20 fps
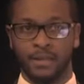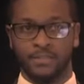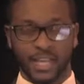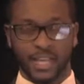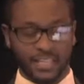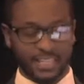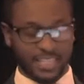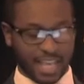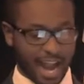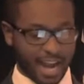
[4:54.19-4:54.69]

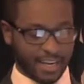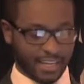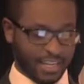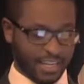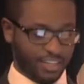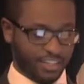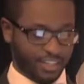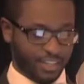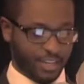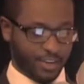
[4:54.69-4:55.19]
They desire
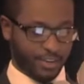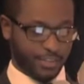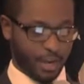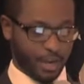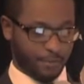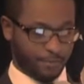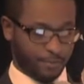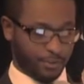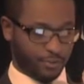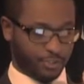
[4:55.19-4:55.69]
to engineer
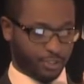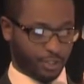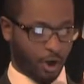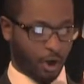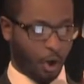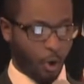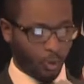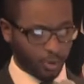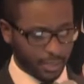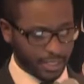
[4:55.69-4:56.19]
their future,
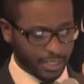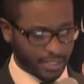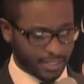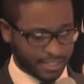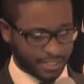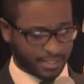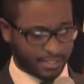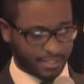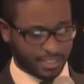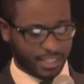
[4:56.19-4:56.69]
only to
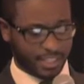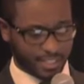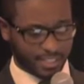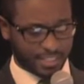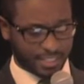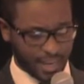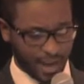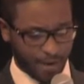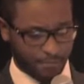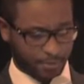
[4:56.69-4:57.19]

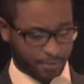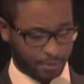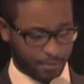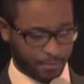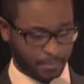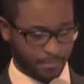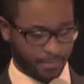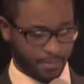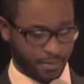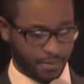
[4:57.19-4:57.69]

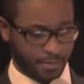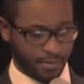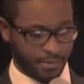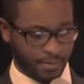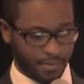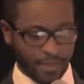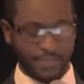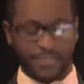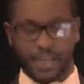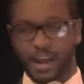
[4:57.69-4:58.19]
discover
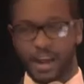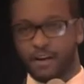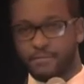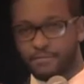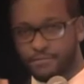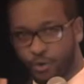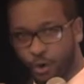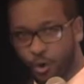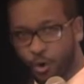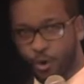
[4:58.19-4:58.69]
that they
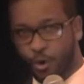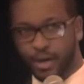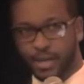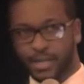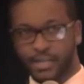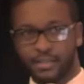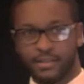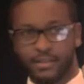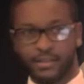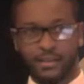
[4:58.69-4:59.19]
are
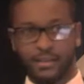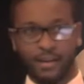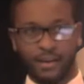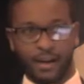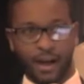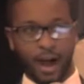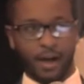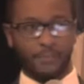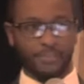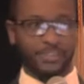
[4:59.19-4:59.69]
void
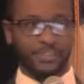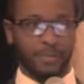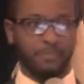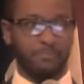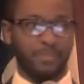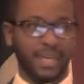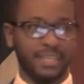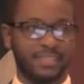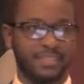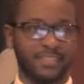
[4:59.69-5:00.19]
of
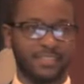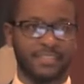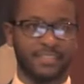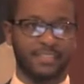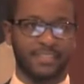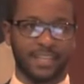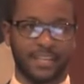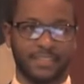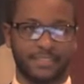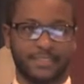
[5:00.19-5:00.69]
some basic
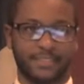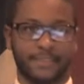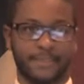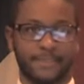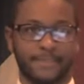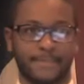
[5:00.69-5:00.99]
necessities,